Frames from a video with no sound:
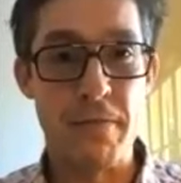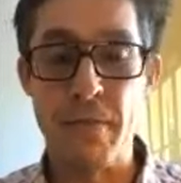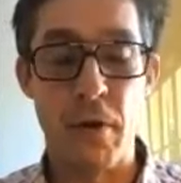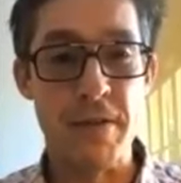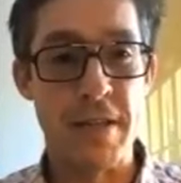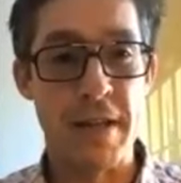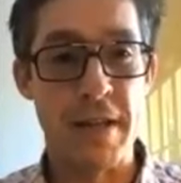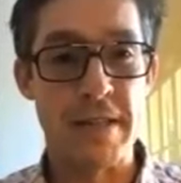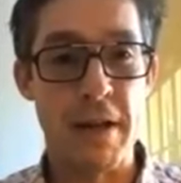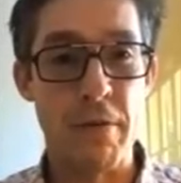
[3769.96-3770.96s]
always there
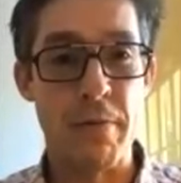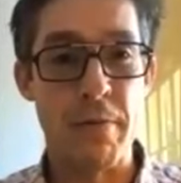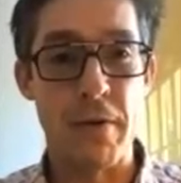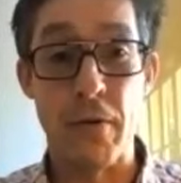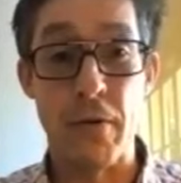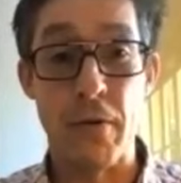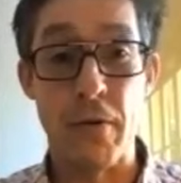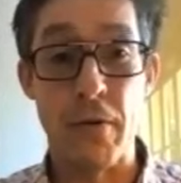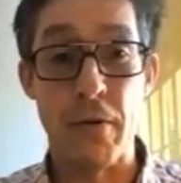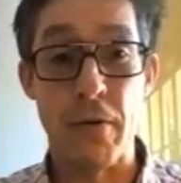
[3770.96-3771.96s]
to help you,
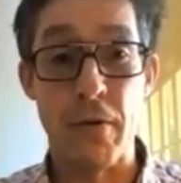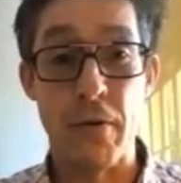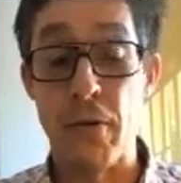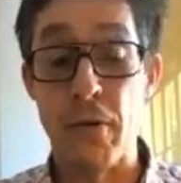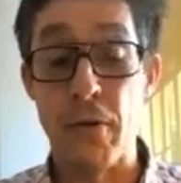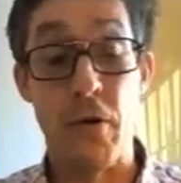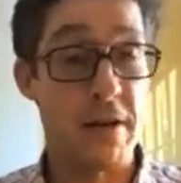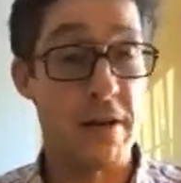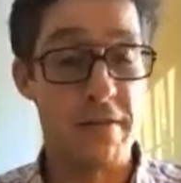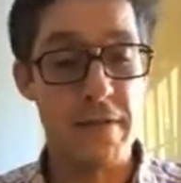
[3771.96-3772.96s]
or
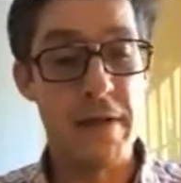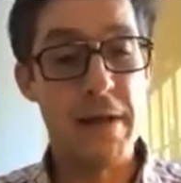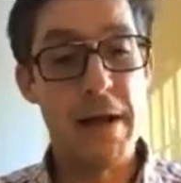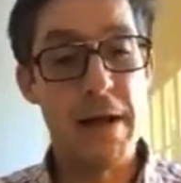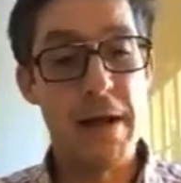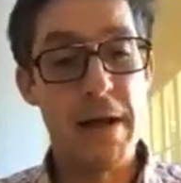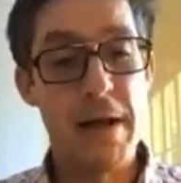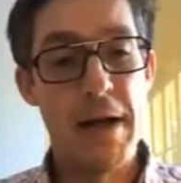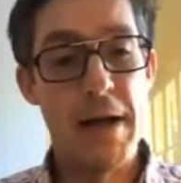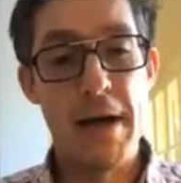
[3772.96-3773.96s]
myself.
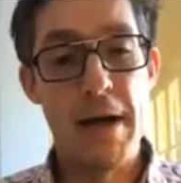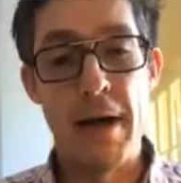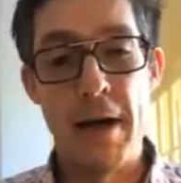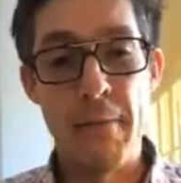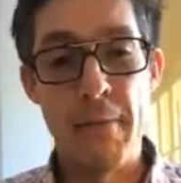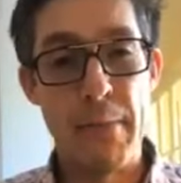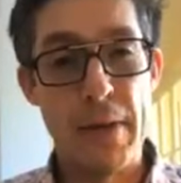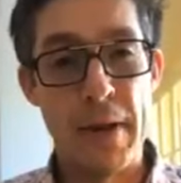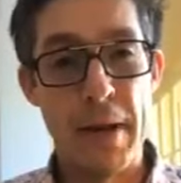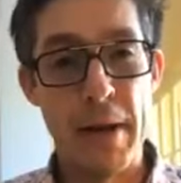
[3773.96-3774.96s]
But
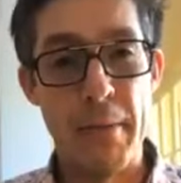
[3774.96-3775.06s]
I